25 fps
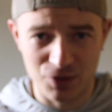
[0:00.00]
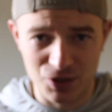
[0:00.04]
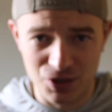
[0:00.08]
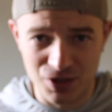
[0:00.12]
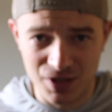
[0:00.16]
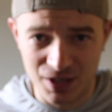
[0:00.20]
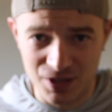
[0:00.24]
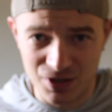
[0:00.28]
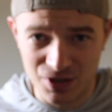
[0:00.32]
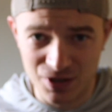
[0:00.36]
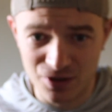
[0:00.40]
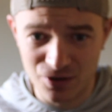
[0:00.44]
or
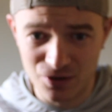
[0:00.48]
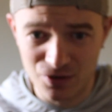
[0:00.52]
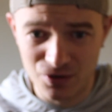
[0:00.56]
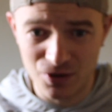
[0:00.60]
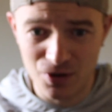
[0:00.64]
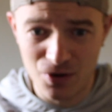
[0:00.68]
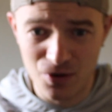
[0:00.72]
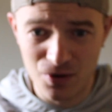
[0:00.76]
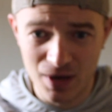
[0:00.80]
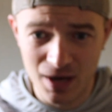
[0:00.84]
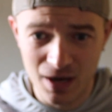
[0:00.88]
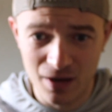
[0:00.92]
6 years
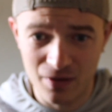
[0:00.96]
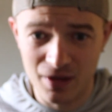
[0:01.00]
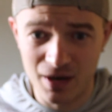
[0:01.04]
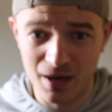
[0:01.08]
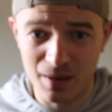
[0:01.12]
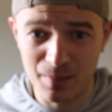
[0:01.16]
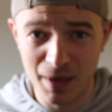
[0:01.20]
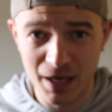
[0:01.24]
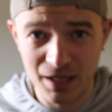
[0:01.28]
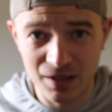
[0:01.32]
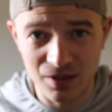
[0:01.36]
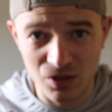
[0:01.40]
ago now that
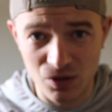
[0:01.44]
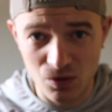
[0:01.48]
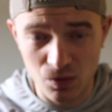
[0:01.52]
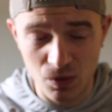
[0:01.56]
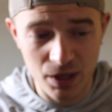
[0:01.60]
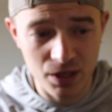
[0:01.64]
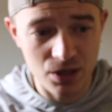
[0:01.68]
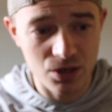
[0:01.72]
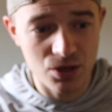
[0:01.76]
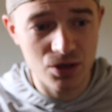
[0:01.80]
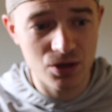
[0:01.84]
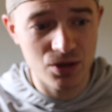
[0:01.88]
I made the
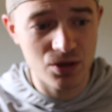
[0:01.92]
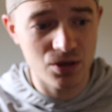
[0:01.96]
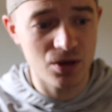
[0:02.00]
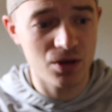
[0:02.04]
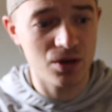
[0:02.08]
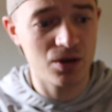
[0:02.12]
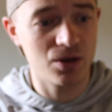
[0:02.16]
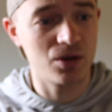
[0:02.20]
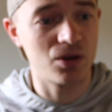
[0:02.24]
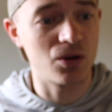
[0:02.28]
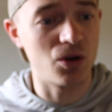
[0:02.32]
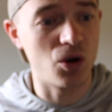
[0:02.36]
switch
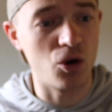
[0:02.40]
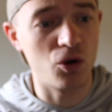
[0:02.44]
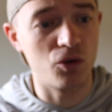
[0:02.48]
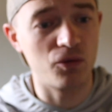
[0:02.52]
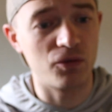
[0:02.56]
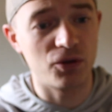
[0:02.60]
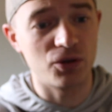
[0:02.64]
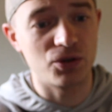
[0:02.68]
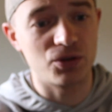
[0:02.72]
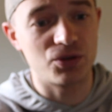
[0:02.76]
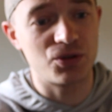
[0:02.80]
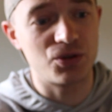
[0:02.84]

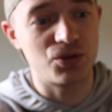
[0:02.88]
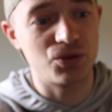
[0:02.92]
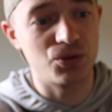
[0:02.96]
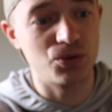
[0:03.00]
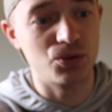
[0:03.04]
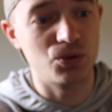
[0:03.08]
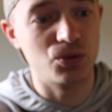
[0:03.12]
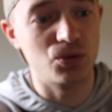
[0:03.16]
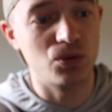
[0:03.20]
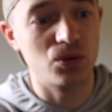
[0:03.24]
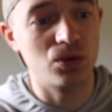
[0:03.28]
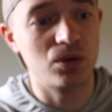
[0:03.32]
over
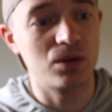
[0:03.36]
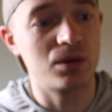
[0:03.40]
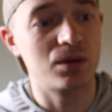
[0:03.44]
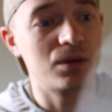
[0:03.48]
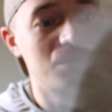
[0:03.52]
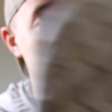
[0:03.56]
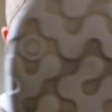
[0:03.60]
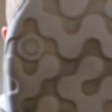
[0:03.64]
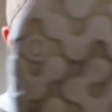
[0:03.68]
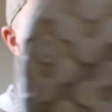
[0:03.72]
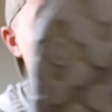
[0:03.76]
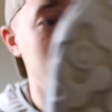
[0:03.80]
to
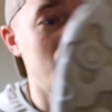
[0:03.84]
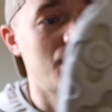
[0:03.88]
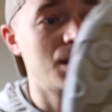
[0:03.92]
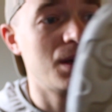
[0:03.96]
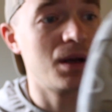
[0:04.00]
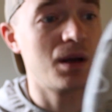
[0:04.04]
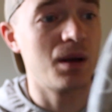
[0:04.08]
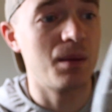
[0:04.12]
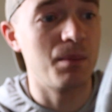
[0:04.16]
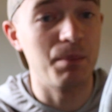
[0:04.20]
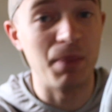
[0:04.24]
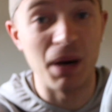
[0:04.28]

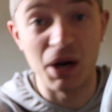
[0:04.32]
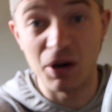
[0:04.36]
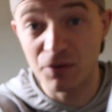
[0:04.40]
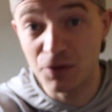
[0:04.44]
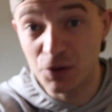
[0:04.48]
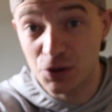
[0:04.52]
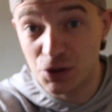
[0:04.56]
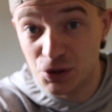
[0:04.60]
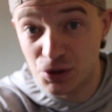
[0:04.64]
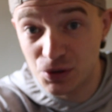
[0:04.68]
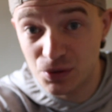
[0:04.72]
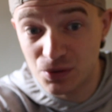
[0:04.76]

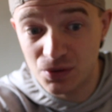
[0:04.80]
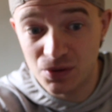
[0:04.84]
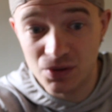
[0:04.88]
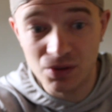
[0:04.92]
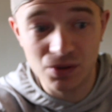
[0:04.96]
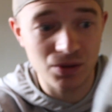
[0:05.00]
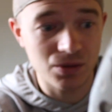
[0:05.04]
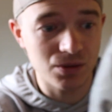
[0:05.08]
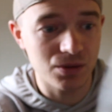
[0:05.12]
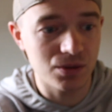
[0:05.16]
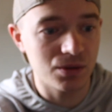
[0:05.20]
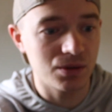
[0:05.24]
barefoot
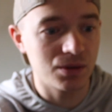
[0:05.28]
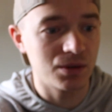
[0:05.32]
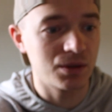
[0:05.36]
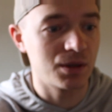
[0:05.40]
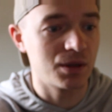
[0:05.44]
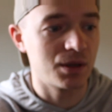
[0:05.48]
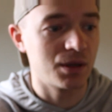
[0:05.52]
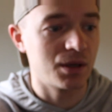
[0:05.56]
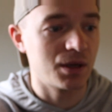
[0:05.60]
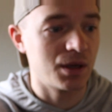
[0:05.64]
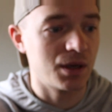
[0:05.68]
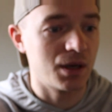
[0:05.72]
shoes
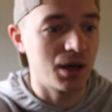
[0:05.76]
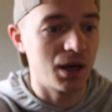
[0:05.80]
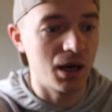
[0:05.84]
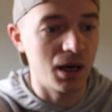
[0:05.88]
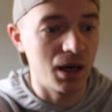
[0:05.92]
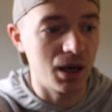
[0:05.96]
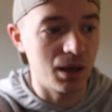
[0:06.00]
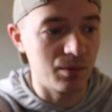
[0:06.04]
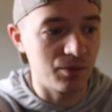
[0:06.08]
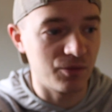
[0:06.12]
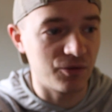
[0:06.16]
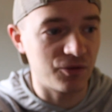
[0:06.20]

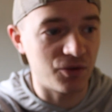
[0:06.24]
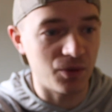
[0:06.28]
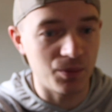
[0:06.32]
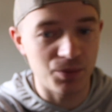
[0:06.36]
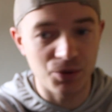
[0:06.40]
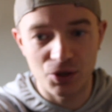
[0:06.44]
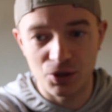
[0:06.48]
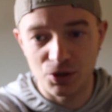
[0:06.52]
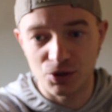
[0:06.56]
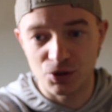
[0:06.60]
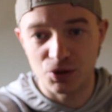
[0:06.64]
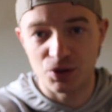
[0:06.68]
from
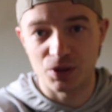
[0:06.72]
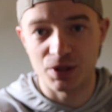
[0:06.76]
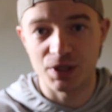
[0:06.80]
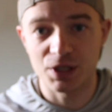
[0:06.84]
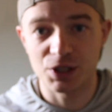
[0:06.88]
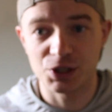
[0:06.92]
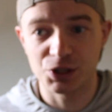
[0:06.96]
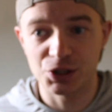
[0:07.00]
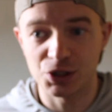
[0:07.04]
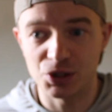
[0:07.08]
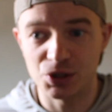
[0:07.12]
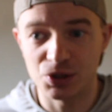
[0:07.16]
your
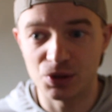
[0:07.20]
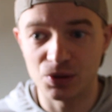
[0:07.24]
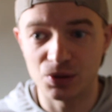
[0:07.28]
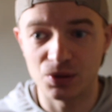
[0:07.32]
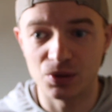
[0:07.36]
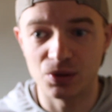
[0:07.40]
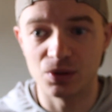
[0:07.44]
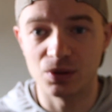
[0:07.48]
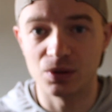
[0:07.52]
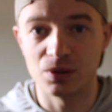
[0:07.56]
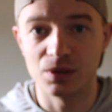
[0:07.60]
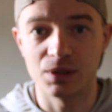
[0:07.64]

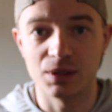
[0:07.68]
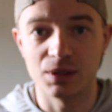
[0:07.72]
traditional